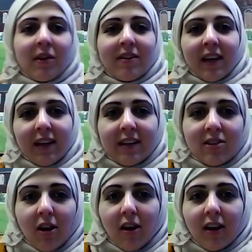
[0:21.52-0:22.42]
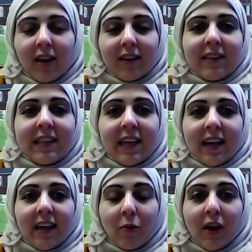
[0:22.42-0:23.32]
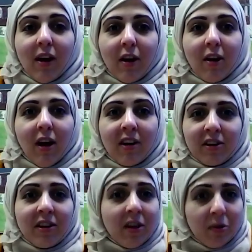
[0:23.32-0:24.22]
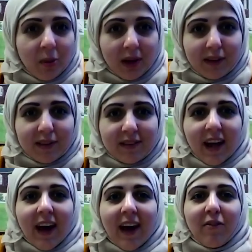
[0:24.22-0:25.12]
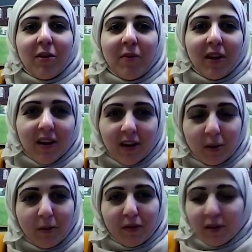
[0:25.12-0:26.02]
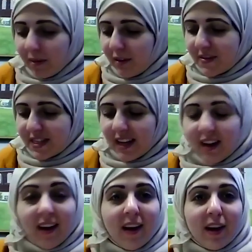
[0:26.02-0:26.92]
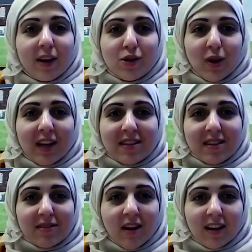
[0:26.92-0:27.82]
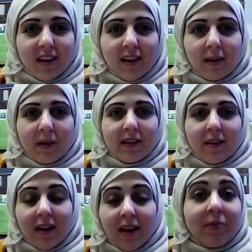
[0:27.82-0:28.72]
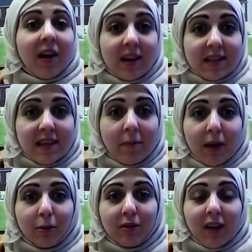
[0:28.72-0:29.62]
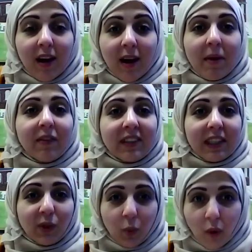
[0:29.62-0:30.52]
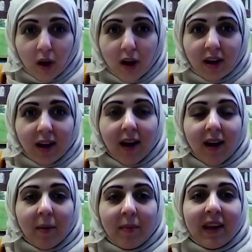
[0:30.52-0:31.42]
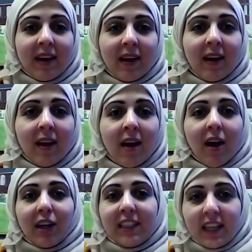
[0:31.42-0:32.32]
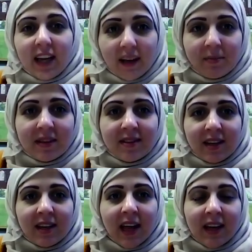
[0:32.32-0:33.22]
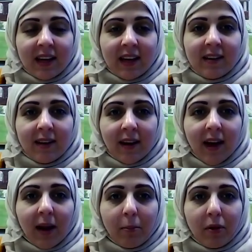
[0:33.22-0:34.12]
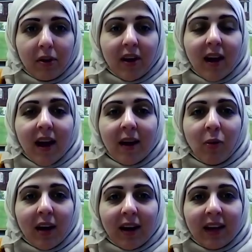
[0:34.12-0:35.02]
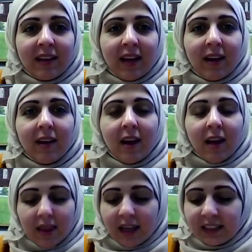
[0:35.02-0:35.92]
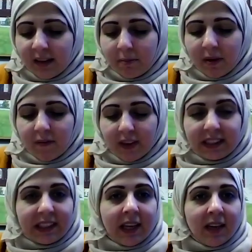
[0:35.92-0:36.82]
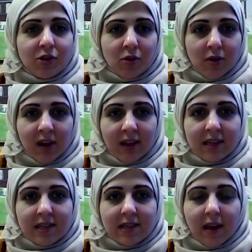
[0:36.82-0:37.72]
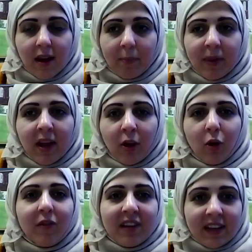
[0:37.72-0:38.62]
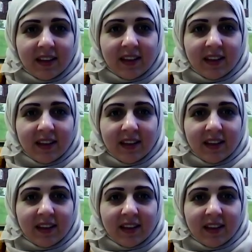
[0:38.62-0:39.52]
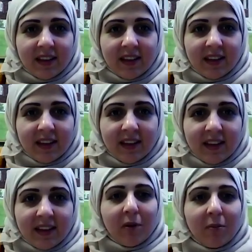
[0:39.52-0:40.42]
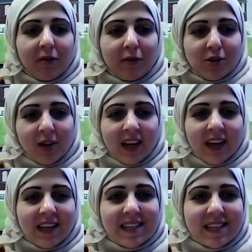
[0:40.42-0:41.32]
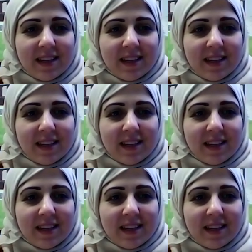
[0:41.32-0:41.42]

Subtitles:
daily talk. Today we are honored and thrilled to have Omar Yaqub from IFSSA join us to talk a little bit to us about IFSSA's work in our city Edmonton and in Alberta and what kind of things they've been facing during this COVID-19. Brother Omar, for joining us.